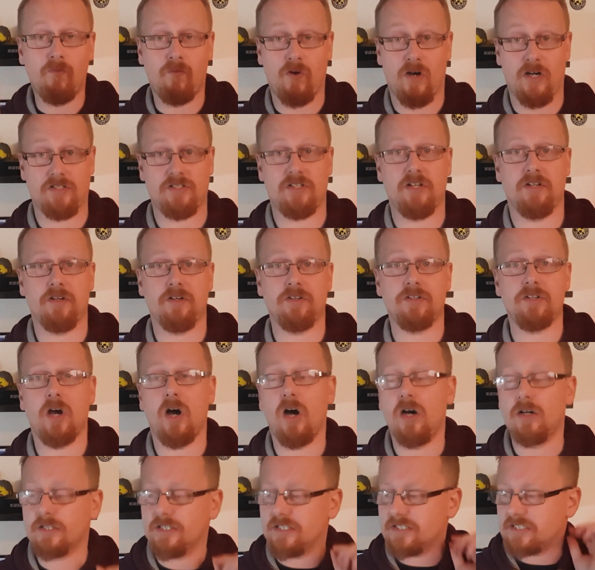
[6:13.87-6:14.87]
fuck ton of
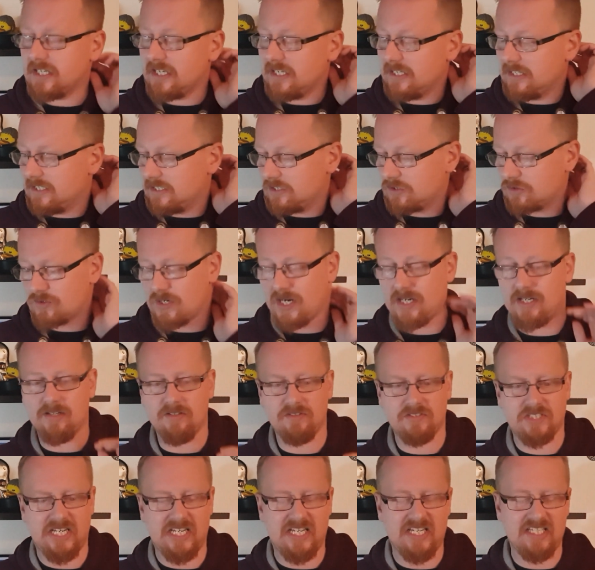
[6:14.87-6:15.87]
darkness in this trailer.
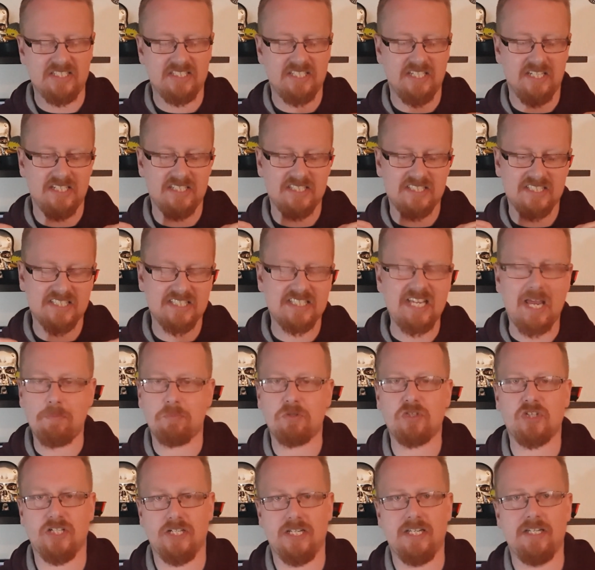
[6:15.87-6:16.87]
It's
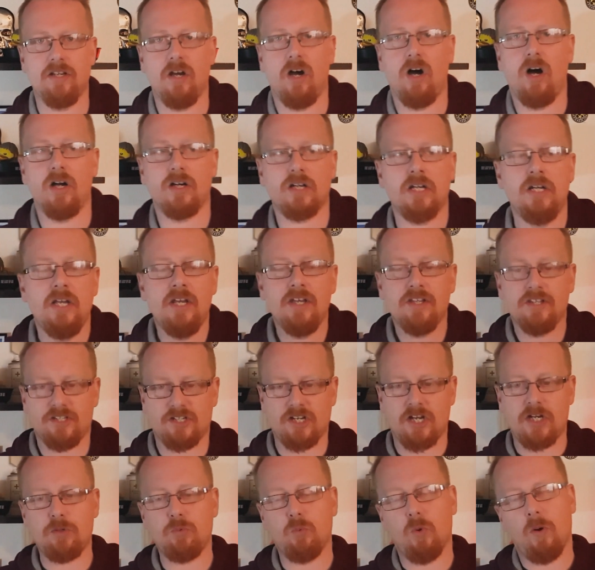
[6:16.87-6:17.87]
exceptionally dark.
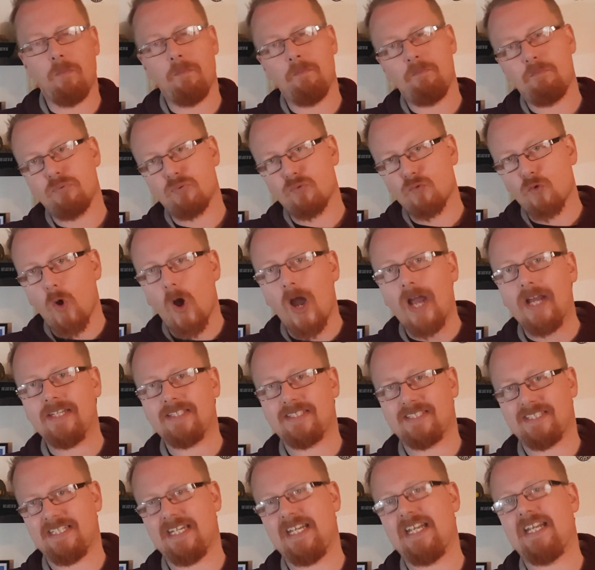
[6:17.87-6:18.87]
There's only one
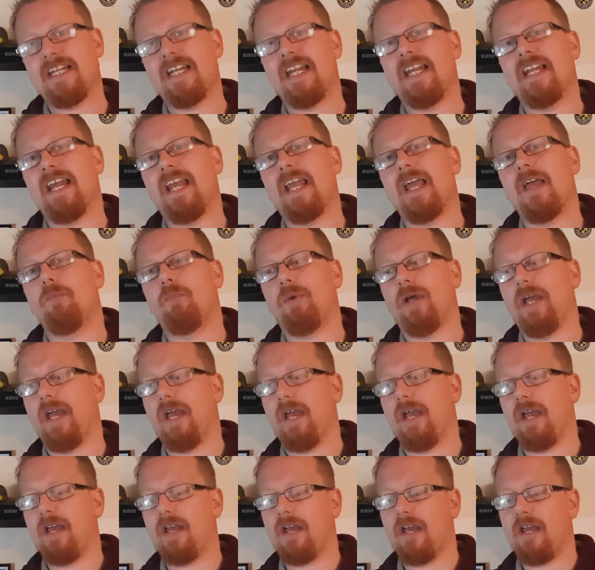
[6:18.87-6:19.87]
bright scene in it
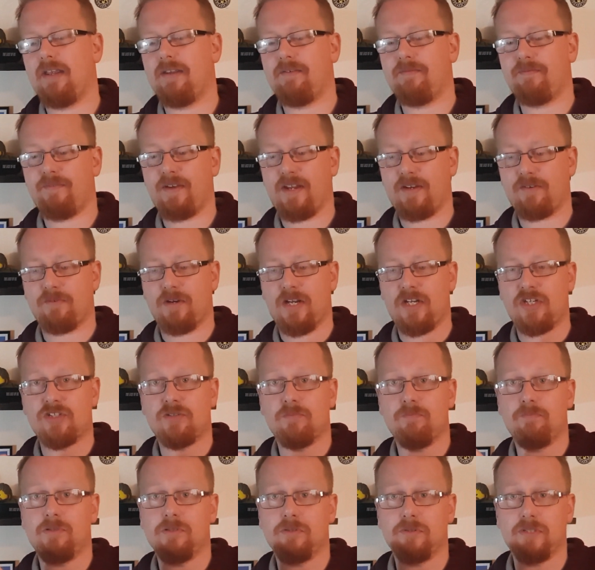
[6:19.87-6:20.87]
where a
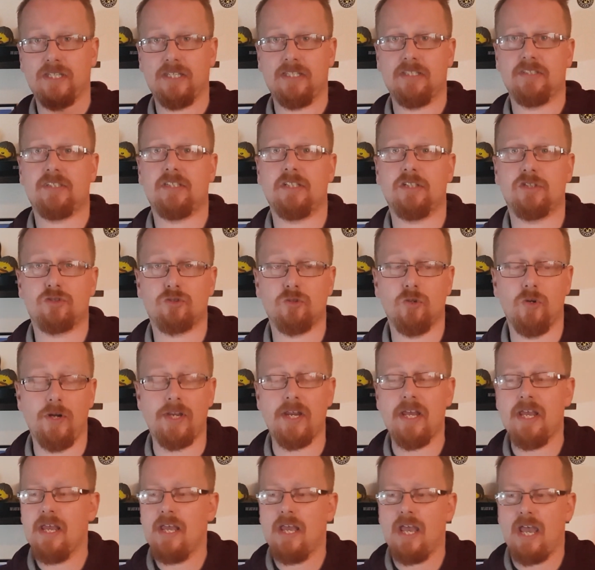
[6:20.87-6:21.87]
Federation building is
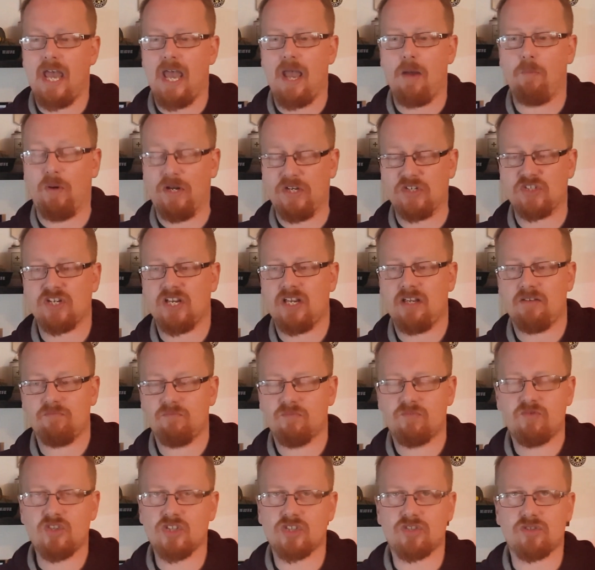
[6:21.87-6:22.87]
destroyed, which
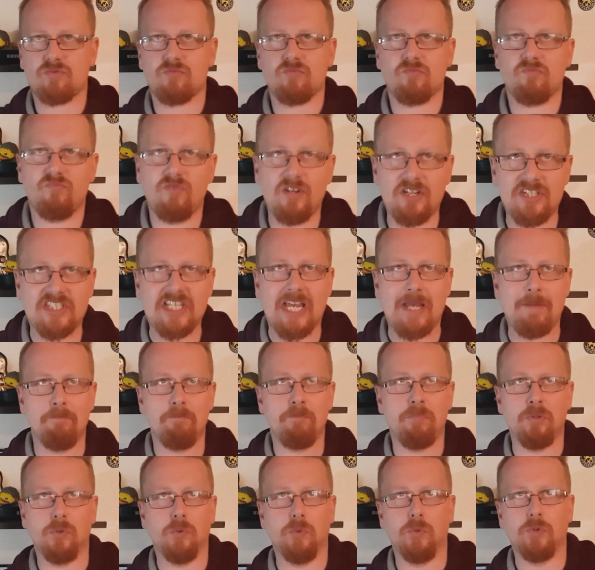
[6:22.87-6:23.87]
just
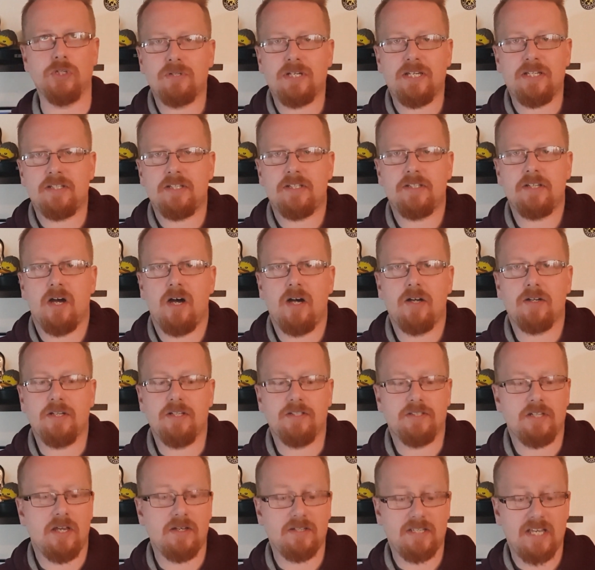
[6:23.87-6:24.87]
resembled Into
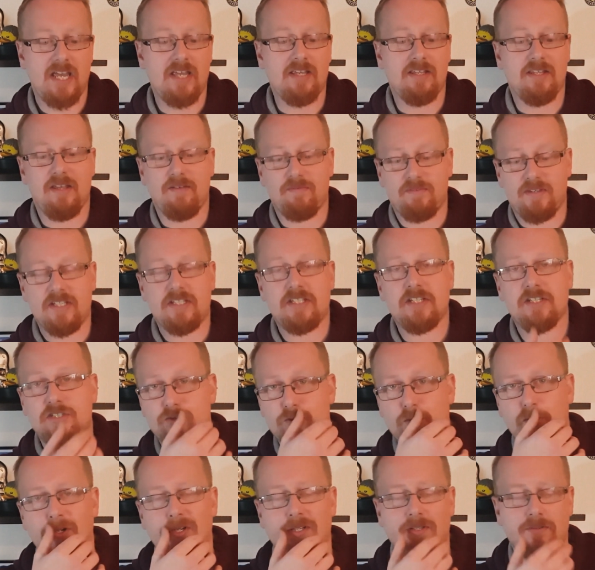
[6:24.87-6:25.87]
Darkness. Okay, yeah, they
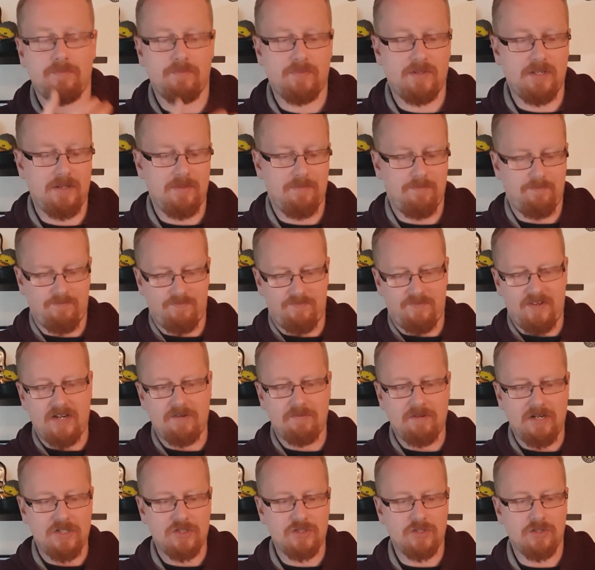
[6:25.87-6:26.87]
destroyed the
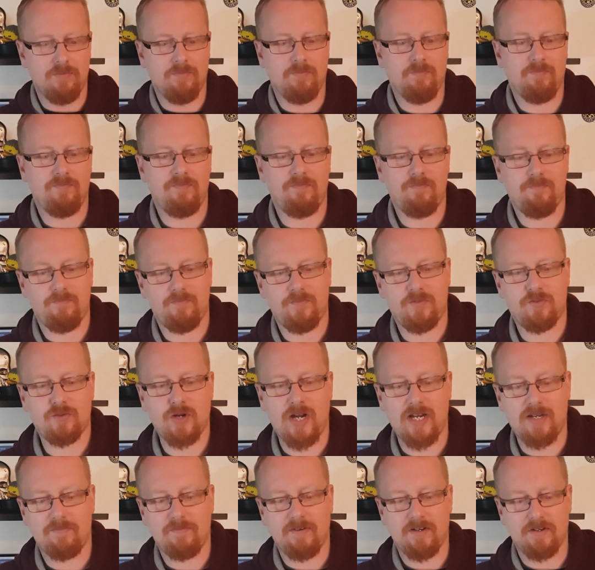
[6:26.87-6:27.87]
Federation,
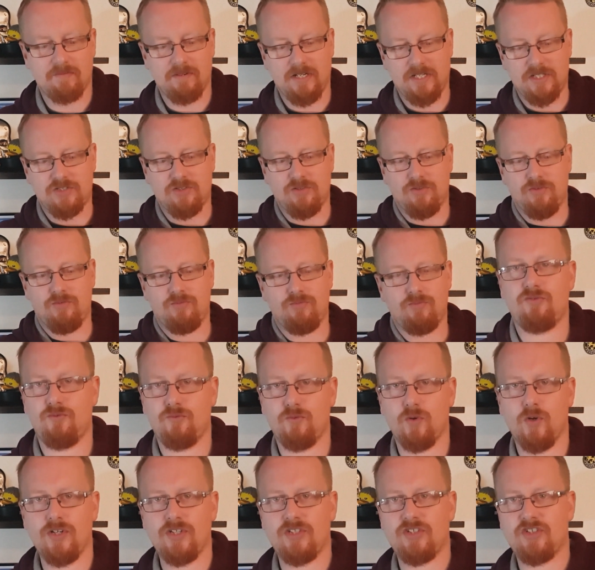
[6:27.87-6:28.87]
Trade Federation
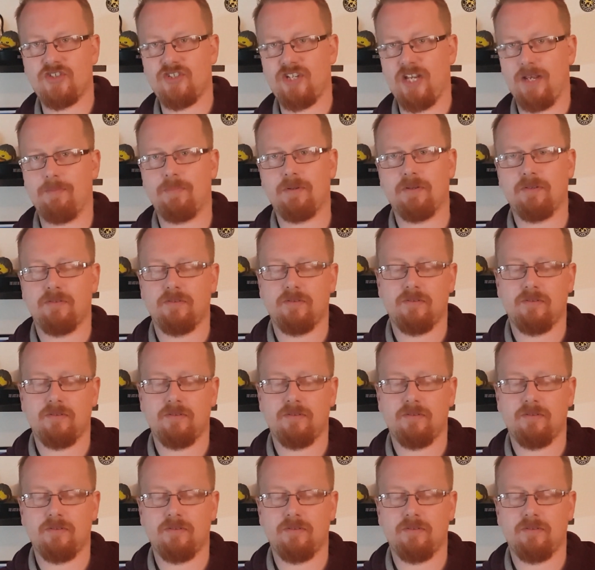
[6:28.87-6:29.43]
droid ship